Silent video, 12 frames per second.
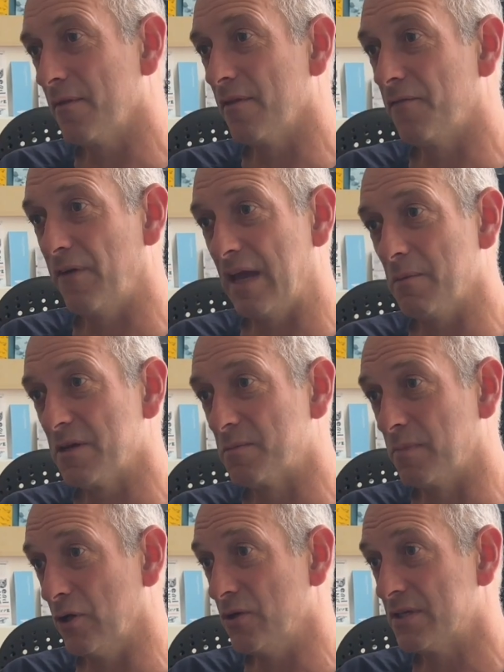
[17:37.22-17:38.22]
famous
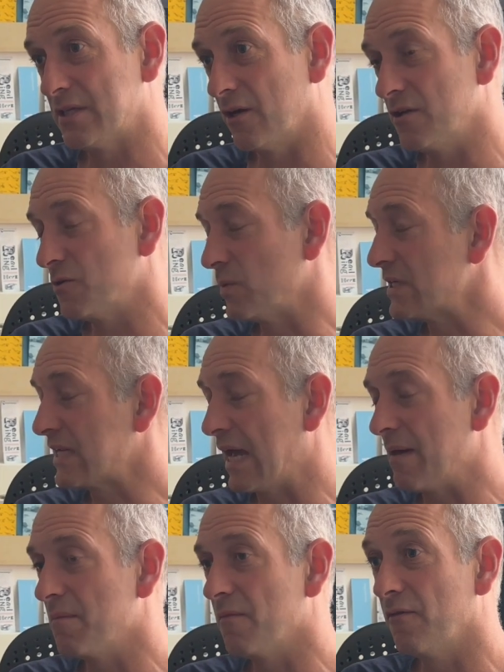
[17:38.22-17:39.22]
blue stones, which
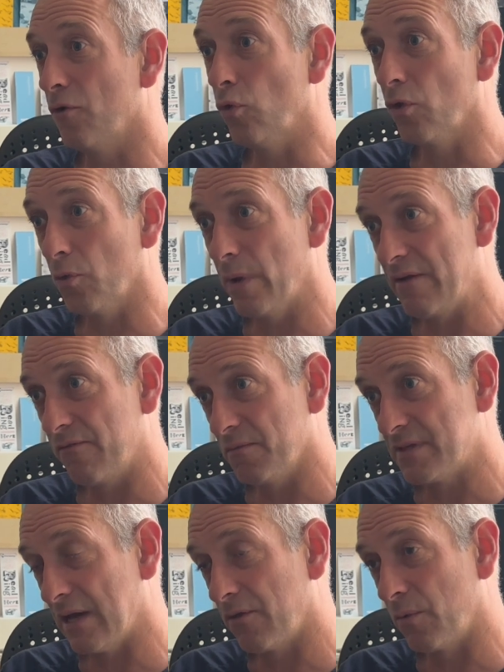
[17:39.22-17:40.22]
came all the way from
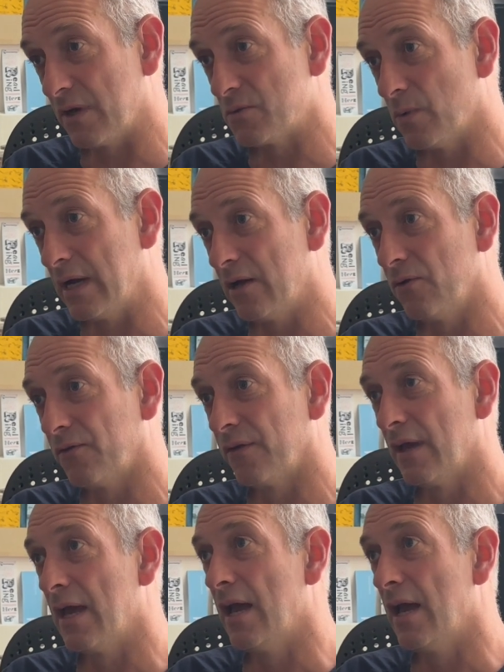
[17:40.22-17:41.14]
southwest Wales,